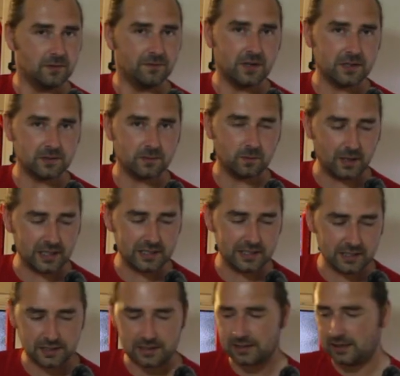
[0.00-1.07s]
universal wine
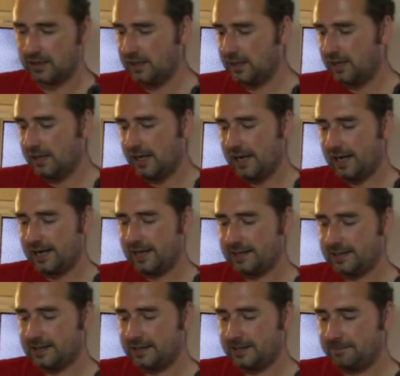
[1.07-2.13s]
yeast,
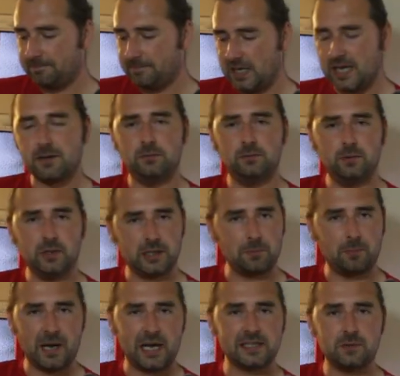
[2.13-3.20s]
and yeah, we're going
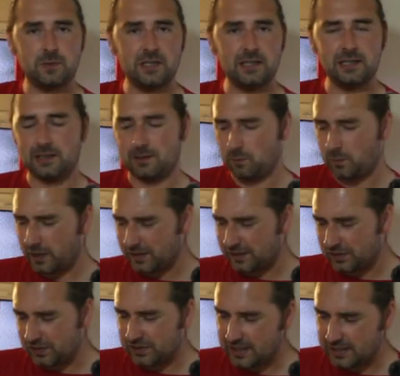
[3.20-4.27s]
to back sweeten it and we're going
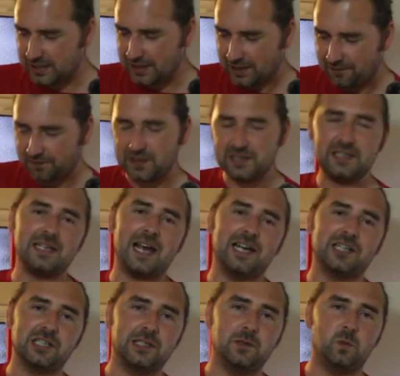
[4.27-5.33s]
to see if this
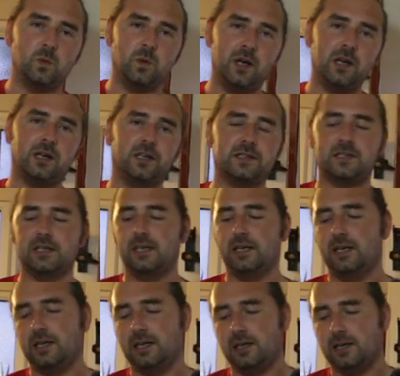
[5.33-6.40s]
actually works,
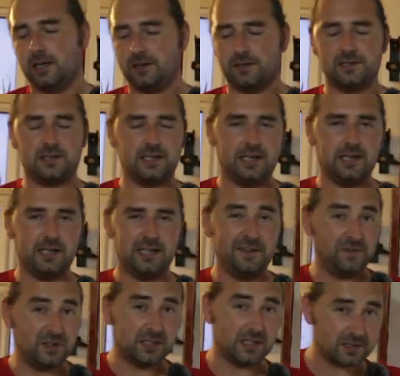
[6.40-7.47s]
because
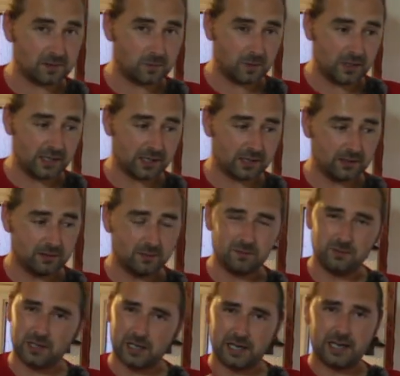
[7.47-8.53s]
if it doesn't work,
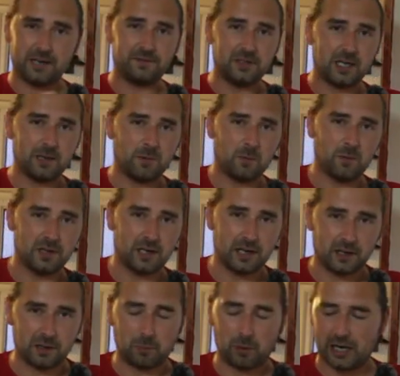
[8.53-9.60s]
we're going to have to come up with
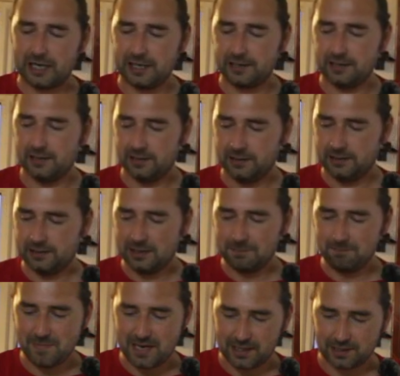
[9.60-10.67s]
another plan to
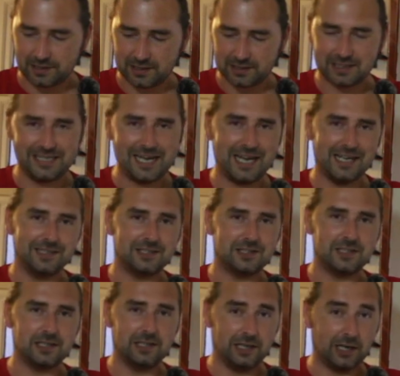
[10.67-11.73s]
make this
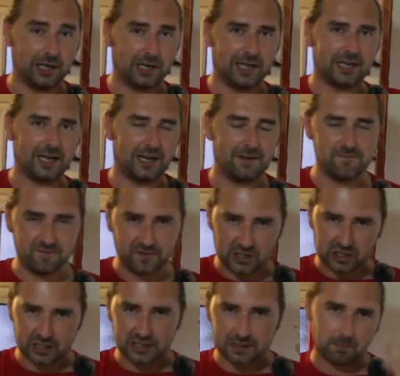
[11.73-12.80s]
taste like I
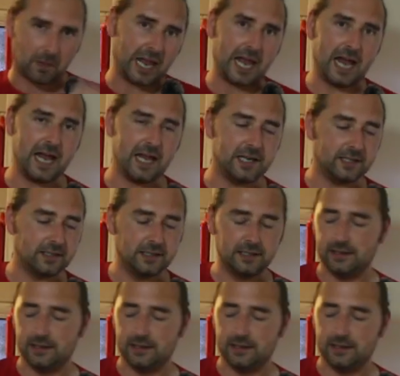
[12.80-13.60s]
envisioned in my head.